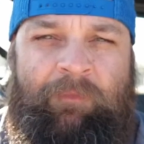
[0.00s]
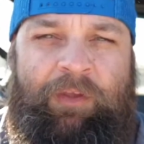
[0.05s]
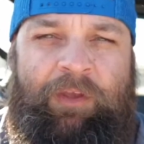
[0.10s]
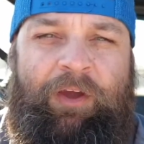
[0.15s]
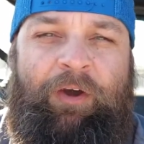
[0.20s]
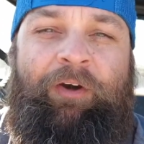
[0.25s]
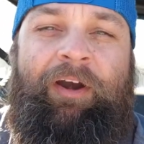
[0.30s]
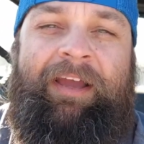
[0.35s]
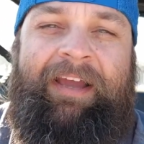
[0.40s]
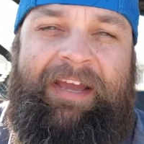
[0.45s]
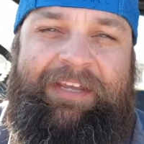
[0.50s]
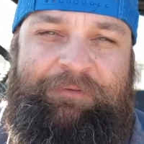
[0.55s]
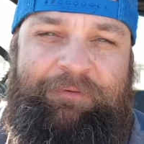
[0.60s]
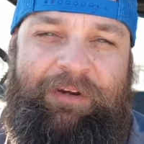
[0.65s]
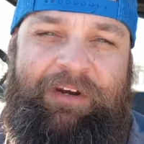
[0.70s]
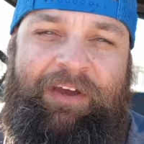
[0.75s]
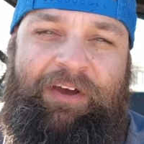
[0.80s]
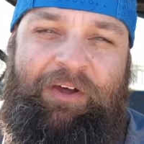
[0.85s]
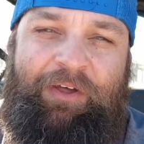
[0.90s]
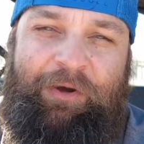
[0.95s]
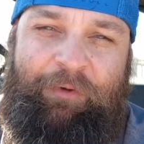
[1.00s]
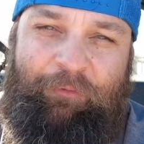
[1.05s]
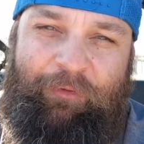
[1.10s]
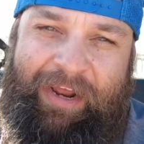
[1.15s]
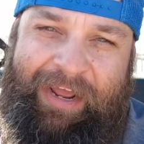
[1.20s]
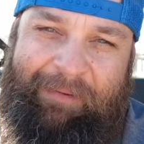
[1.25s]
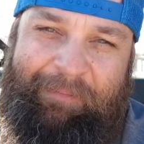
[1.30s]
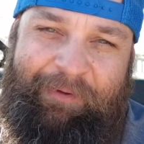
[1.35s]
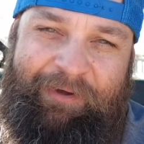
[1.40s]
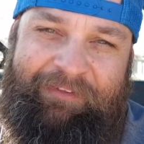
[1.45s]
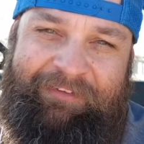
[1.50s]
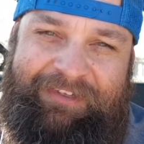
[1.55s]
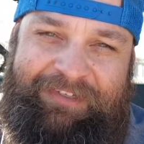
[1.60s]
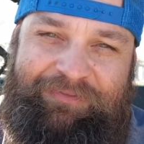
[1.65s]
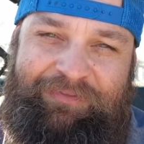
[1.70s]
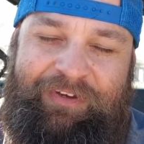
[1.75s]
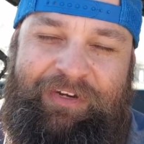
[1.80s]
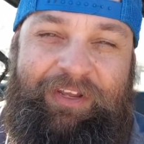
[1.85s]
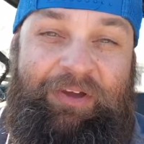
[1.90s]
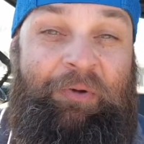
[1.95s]
All right, guys, we're gonna call it a wrap on this
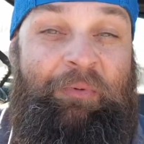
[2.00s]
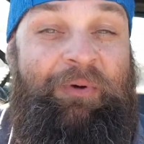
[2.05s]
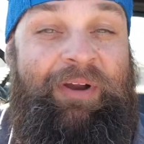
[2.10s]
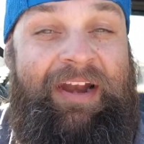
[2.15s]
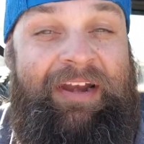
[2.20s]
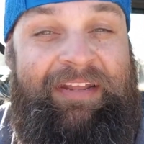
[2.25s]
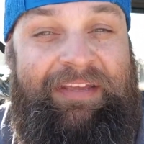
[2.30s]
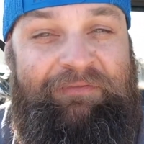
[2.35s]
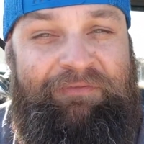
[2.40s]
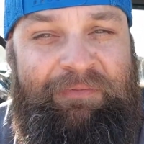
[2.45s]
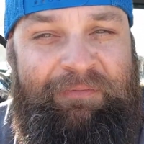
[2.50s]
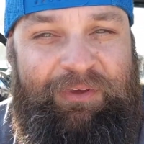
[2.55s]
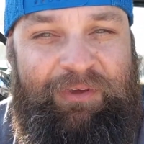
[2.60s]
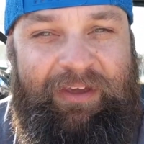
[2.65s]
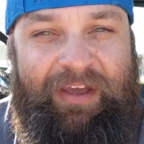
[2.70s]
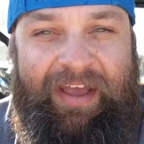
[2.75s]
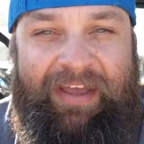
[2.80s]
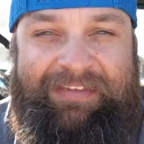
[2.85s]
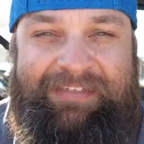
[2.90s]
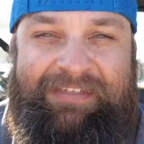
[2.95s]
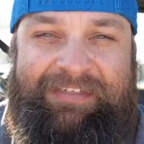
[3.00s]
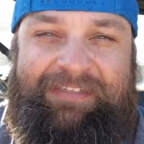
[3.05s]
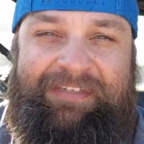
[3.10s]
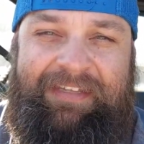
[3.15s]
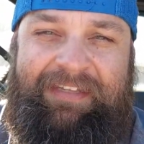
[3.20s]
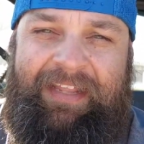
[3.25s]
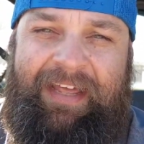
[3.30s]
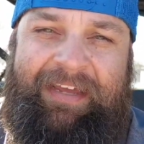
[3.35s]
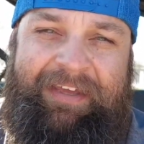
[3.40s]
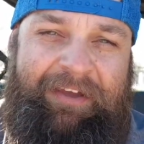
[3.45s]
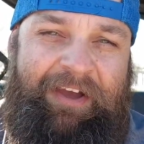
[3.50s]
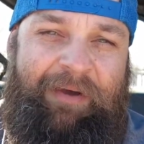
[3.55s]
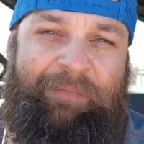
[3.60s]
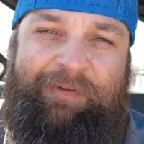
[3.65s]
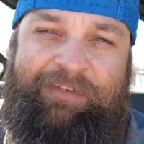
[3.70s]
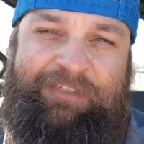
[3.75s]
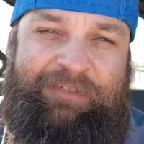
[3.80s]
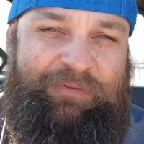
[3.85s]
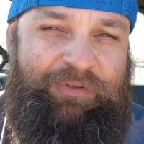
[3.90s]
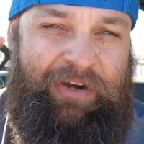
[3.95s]
video. What I need from you guys is to like,
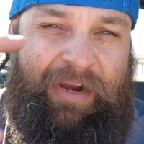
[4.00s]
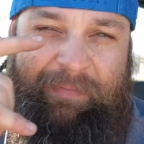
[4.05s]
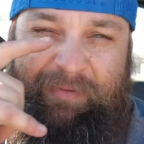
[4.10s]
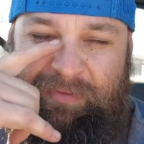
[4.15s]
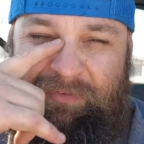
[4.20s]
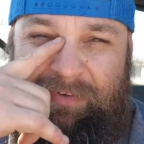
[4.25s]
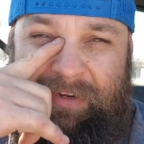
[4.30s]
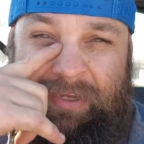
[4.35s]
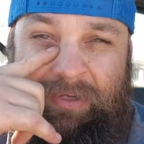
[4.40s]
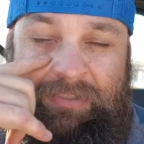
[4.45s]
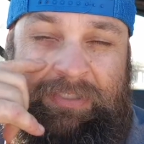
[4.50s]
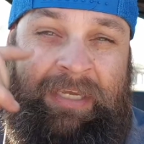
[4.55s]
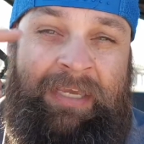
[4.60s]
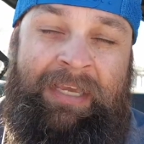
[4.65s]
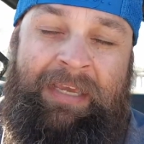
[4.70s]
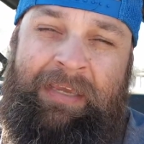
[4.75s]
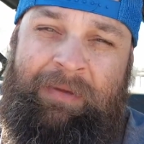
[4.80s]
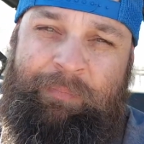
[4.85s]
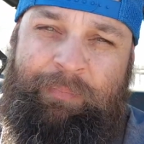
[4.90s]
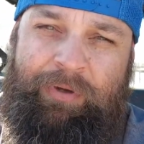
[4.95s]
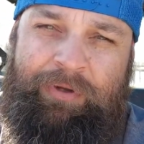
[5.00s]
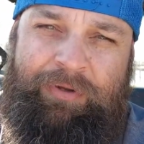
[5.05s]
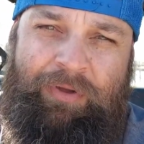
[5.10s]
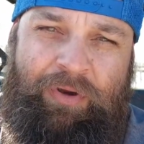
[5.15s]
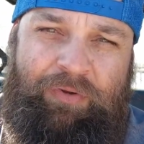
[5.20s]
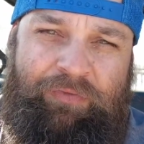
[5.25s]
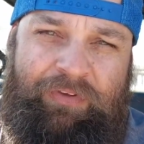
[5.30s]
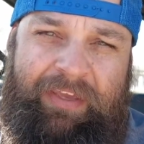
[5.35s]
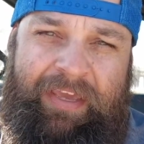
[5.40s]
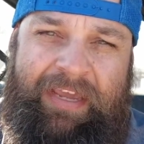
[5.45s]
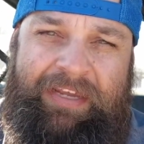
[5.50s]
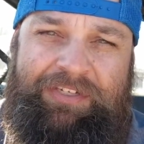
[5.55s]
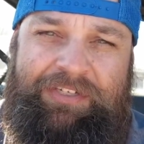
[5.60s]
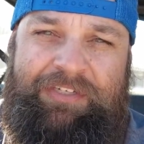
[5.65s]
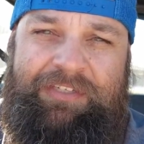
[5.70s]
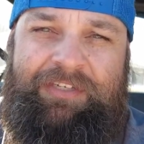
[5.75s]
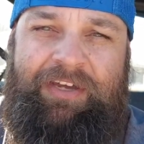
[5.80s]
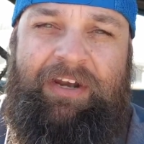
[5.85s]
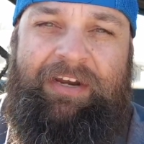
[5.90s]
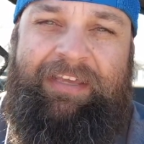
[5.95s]
comment, subscribe to the videos, put
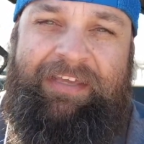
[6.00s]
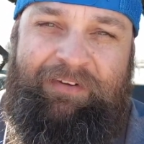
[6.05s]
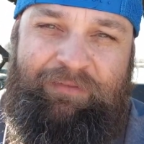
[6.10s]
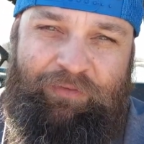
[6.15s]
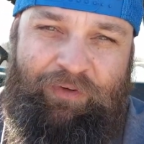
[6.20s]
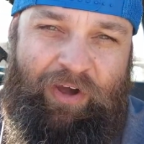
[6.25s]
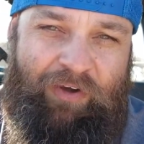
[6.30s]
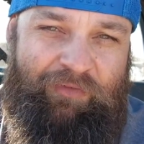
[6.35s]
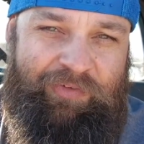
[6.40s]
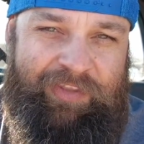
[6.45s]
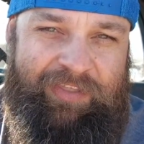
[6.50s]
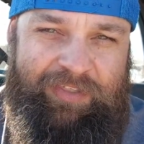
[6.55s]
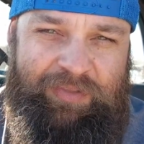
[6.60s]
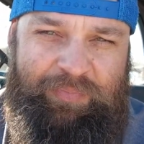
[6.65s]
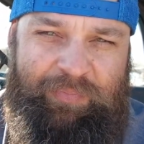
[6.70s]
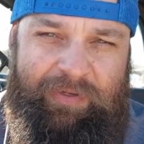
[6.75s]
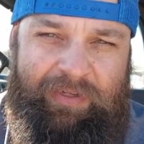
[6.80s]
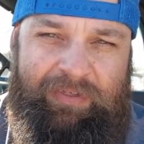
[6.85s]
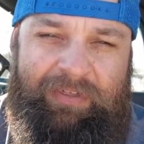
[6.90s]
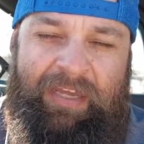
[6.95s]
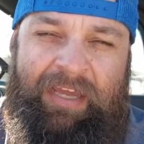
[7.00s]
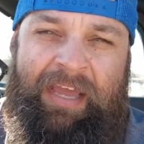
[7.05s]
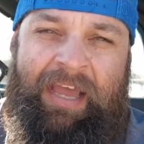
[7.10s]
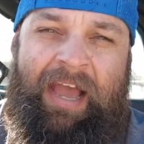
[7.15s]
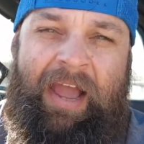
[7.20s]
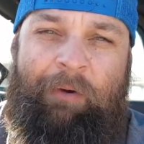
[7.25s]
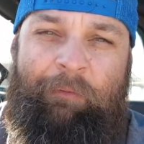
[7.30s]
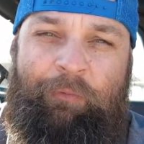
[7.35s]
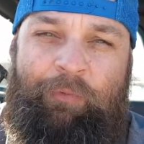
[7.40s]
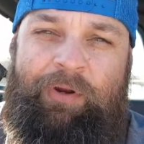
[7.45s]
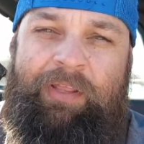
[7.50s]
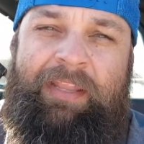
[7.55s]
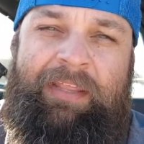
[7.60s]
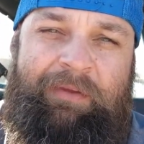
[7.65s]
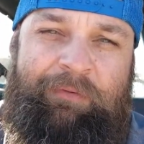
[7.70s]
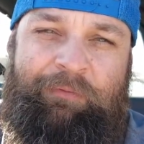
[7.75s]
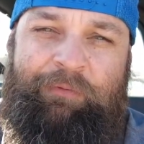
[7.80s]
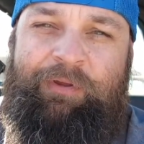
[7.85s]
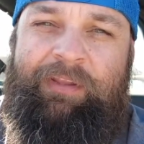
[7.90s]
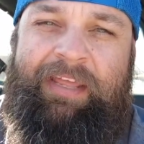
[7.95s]
notifications on, and get involved with this build. I
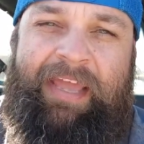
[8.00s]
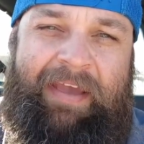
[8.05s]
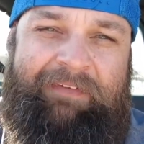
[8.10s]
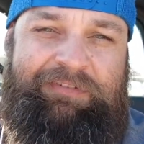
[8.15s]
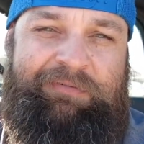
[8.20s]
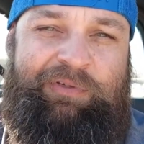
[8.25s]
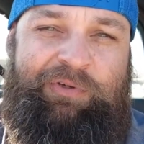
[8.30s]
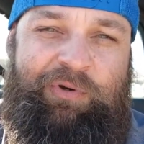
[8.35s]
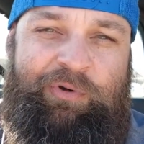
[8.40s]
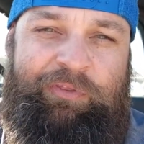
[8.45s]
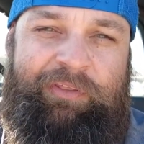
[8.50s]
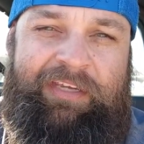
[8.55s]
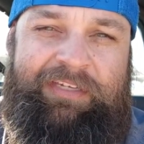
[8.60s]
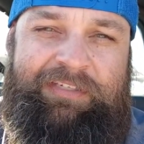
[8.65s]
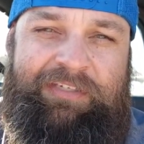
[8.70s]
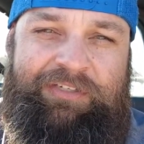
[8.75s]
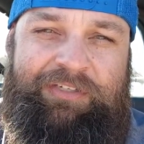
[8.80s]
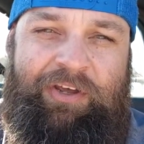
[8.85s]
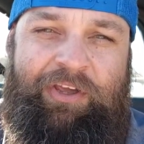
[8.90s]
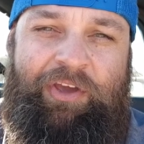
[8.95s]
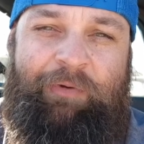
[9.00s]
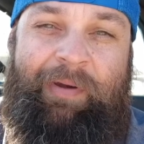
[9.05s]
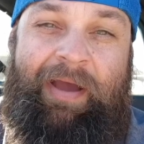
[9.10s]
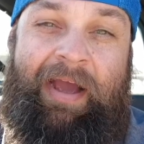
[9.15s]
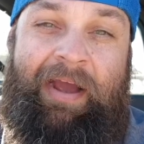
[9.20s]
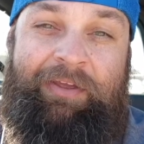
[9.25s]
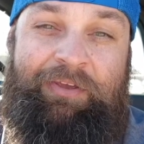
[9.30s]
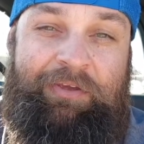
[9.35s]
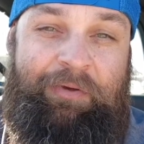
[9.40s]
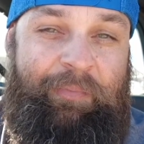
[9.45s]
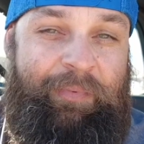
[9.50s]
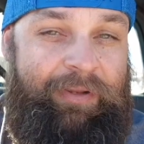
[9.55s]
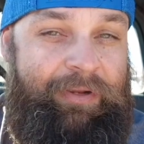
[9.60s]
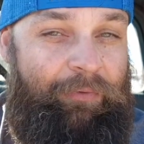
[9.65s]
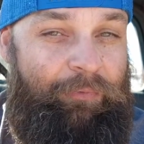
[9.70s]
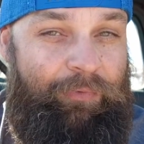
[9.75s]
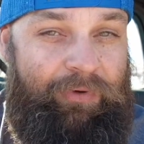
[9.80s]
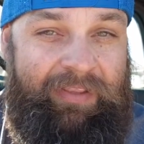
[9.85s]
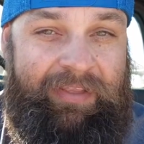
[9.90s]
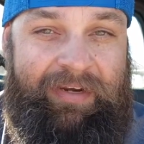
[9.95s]
really have some cool things to show you about how you can build a
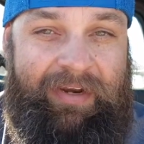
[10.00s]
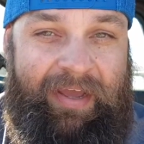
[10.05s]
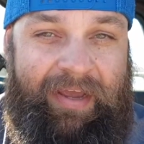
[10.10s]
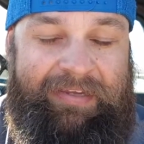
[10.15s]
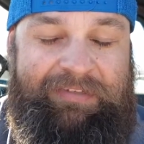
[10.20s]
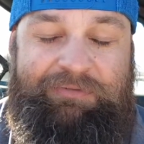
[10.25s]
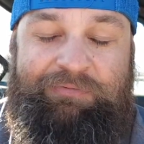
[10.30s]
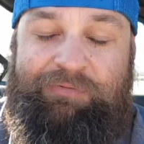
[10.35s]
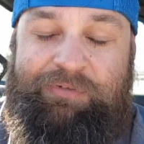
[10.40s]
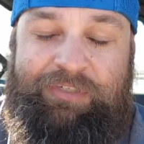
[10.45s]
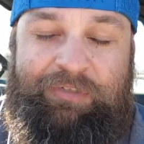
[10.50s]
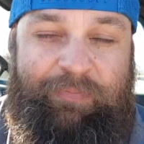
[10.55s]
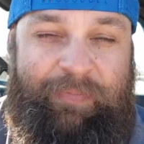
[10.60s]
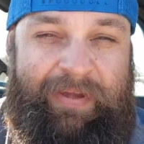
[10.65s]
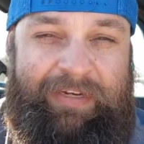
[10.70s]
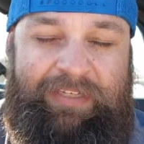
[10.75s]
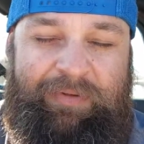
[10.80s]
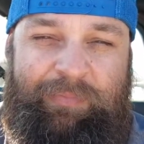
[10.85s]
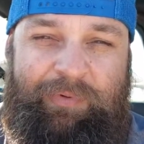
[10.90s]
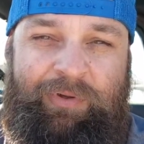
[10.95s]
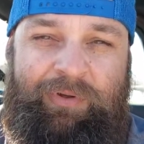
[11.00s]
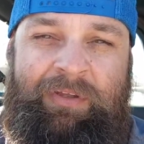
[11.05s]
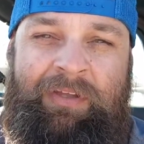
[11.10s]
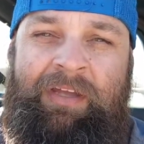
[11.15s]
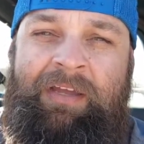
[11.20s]
really nice, respectable,